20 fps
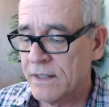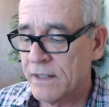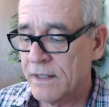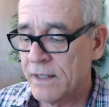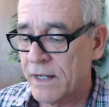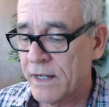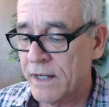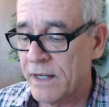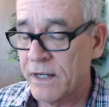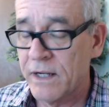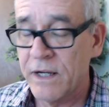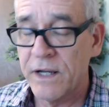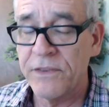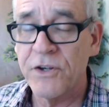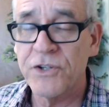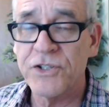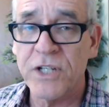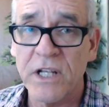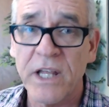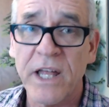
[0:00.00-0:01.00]
Uh, and
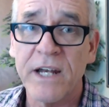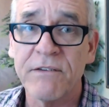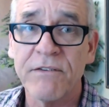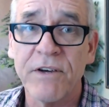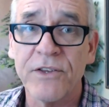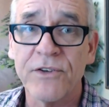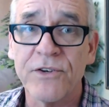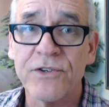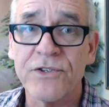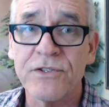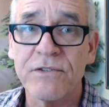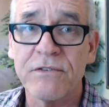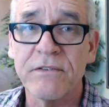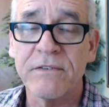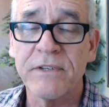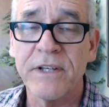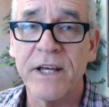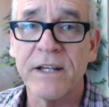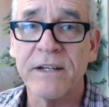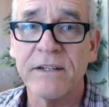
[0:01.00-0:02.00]
there's a lot of others
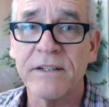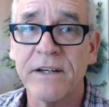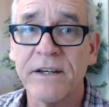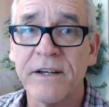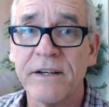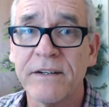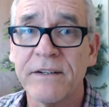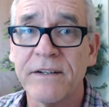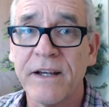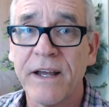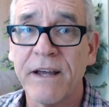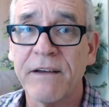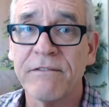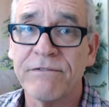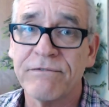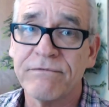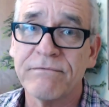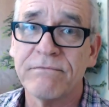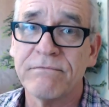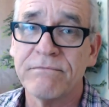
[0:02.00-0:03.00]
that uh, have
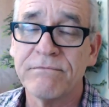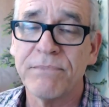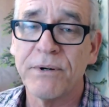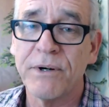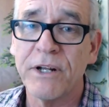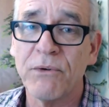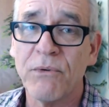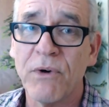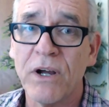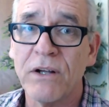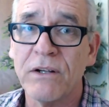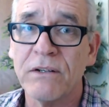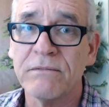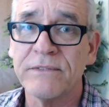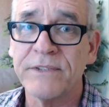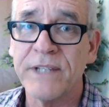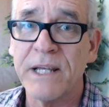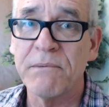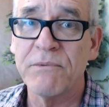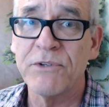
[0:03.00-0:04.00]
pretty well
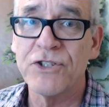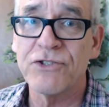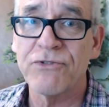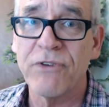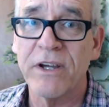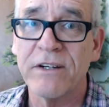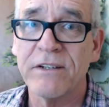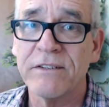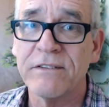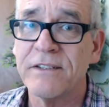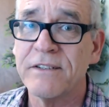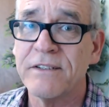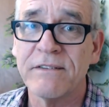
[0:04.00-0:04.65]
demonstrated that